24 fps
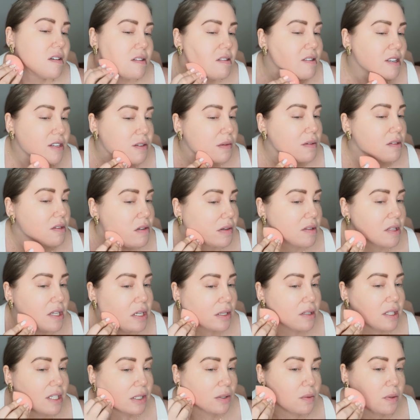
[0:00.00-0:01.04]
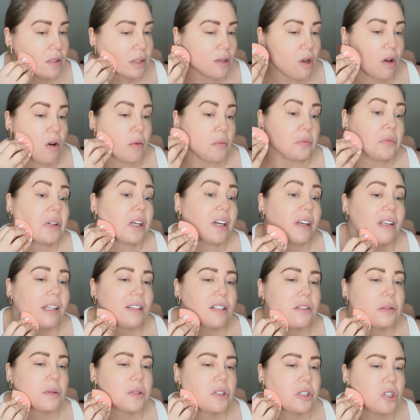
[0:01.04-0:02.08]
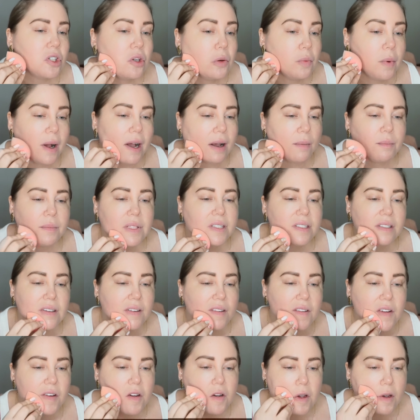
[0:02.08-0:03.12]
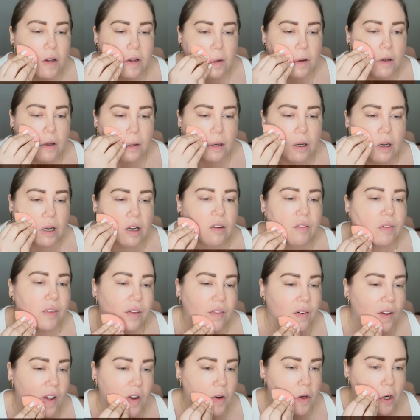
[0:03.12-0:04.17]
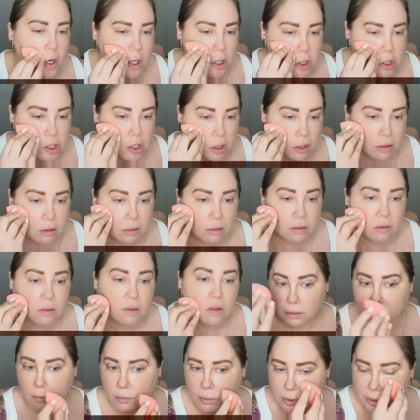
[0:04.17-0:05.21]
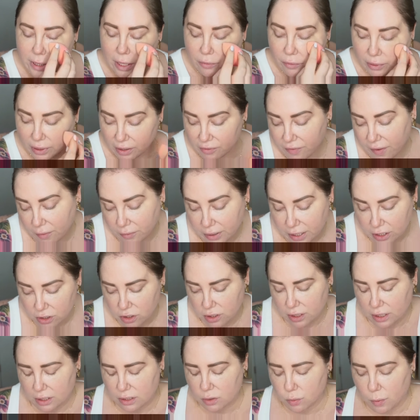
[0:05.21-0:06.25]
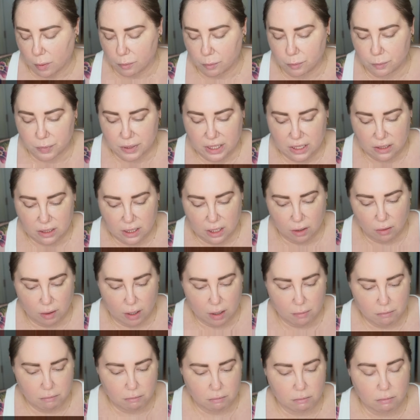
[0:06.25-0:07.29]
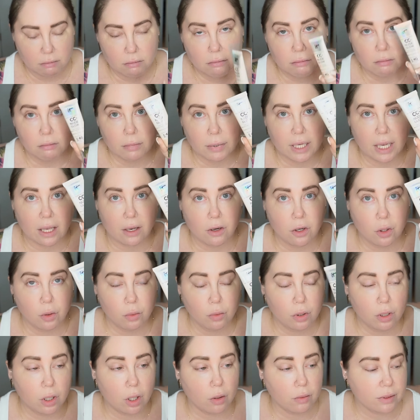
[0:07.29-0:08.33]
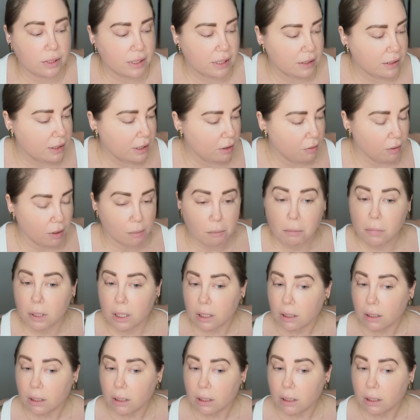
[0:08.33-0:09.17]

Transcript: This was 2 pumps. Of the foundation. Well, it's not really foundation, it's what, CC cream? Yeah, Nude Glow CC cream.